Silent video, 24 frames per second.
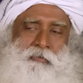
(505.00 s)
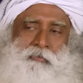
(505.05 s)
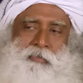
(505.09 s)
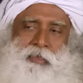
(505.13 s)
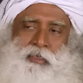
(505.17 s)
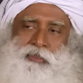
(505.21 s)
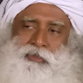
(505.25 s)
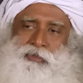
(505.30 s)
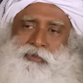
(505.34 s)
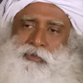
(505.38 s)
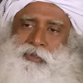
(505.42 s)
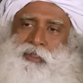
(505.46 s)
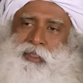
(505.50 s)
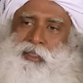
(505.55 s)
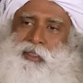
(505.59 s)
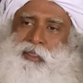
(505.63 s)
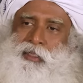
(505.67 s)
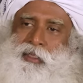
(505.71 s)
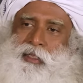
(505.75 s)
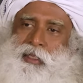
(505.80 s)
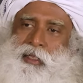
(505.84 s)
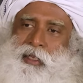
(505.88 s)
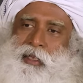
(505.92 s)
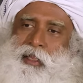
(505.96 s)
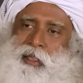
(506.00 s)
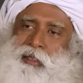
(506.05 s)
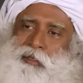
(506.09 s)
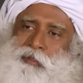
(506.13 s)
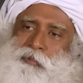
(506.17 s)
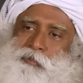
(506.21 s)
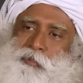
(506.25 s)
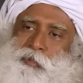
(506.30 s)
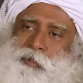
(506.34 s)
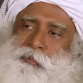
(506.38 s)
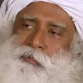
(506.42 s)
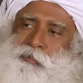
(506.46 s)
But today, a lot
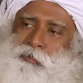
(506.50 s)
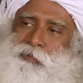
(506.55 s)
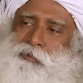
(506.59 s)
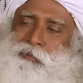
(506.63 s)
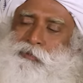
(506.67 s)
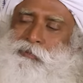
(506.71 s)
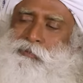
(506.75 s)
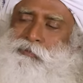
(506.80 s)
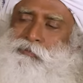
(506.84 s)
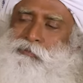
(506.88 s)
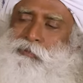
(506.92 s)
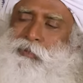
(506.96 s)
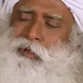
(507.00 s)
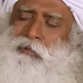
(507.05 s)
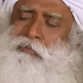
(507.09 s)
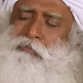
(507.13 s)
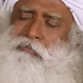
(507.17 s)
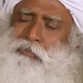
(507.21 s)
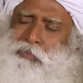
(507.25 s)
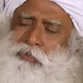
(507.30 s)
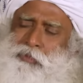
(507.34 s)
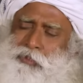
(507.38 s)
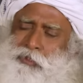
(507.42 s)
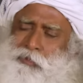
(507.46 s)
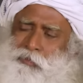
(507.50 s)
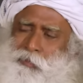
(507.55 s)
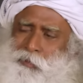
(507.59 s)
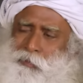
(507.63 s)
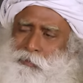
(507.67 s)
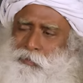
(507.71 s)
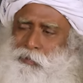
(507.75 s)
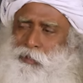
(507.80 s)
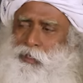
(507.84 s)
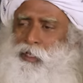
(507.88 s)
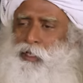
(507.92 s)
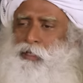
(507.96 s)
of people, or most
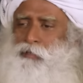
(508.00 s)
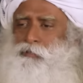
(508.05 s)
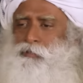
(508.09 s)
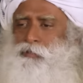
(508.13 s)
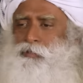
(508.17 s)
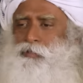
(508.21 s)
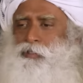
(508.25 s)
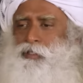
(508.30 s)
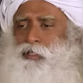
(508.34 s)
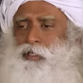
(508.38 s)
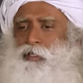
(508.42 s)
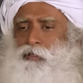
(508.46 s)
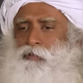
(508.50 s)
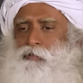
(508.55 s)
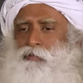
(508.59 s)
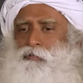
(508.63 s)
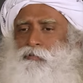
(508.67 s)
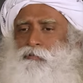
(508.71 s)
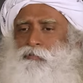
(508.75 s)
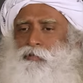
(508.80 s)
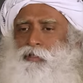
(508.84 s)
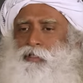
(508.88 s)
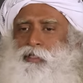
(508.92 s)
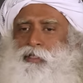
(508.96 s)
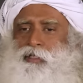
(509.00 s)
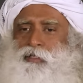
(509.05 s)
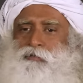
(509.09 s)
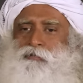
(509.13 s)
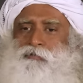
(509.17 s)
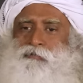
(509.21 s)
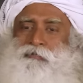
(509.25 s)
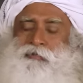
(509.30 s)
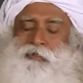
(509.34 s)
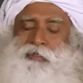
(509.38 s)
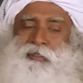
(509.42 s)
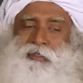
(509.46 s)
people I would say, when they
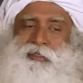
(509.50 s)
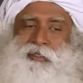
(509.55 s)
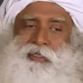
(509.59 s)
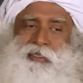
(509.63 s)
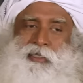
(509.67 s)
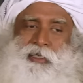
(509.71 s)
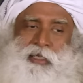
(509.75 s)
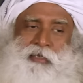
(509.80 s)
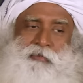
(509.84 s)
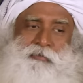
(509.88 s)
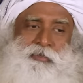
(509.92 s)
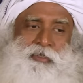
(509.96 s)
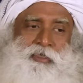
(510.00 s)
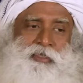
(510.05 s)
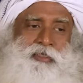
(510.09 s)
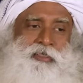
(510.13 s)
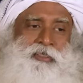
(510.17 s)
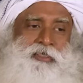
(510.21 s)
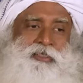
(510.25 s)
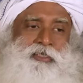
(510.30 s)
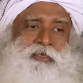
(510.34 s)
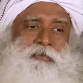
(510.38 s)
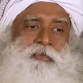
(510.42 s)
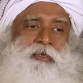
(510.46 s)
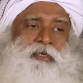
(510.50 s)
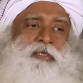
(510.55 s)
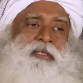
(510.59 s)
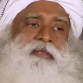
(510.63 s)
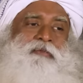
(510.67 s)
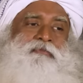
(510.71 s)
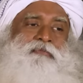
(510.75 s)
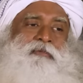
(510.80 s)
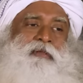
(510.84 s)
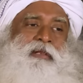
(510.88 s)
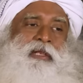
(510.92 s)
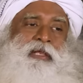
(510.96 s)
feel little empty in the stomach,
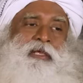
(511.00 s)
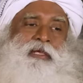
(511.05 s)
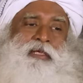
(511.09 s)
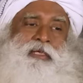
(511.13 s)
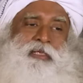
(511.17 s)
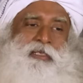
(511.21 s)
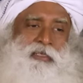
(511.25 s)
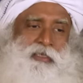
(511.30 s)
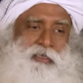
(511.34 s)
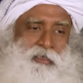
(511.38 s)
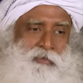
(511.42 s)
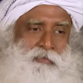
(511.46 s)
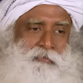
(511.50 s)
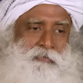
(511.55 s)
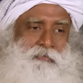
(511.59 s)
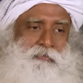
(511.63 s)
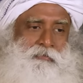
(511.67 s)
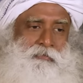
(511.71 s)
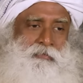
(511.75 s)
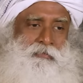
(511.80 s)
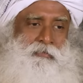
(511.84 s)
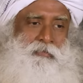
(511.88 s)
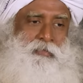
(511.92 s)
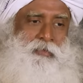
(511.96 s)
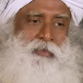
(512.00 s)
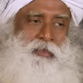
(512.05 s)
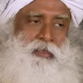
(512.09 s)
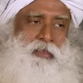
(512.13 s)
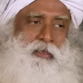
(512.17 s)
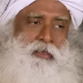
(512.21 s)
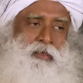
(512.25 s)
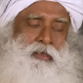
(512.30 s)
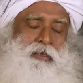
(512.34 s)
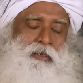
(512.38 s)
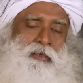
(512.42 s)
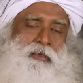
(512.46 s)
they feel like eating.
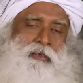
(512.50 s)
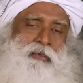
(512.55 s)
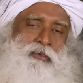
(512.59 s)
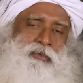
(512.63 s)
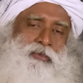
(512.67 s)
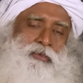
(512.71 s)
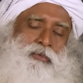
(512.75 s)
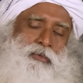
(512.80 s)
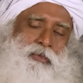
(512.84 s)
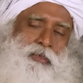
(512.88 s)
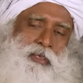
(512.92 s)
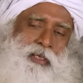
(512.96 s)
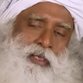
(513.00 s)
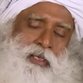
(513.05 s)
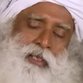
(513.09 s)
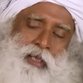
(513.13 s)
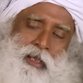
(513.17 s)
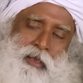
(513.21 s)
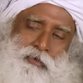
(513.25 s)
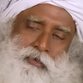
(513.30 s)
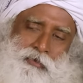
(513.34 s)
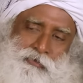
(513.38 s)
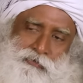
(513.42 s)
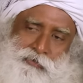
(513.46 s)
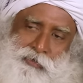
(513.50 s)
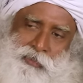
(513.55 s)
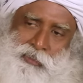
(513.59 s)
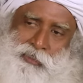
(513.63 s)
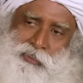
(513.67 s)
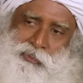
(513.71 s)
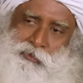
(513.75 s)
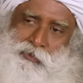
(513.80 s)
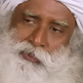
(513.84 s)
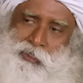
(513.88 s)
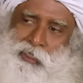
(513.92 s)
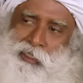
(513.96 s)
To get out of
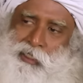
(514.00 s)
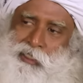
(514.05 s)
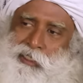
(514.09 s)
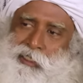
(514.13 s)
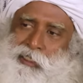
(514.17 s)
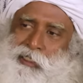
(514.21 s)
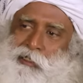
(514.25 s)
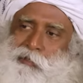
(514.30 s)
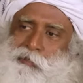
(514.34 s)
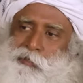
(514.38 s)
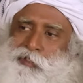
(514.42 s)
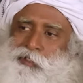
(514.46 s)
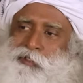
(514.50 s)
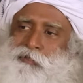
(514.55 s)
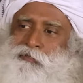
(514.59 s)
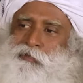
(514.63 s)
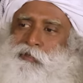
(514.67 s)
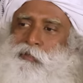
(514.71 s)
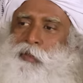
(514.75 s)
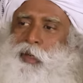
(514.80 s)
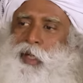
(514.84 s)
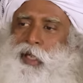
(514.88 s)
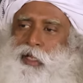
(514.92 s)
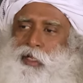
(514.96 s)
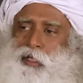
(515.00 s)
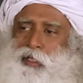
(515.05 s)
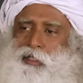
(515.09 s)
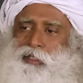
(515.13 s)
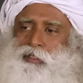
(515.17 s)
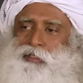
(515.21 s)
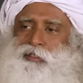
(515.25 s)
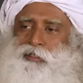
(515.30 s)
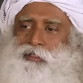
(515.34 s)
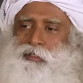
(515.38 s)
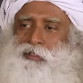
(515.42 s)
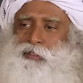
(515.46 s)
this, you need a little bit of
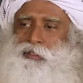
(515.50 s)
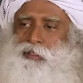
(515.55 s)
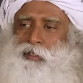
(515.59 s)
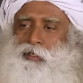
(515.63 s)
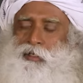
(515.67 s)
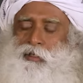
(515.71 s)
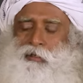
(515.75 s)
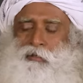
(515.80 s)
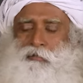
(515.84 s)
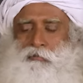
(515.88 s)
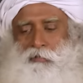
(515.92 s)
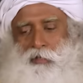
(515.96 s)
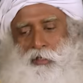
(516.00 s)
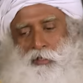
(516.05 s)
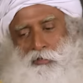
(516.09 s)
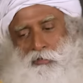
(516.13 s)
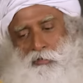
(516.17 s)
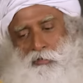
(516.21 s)
awareness that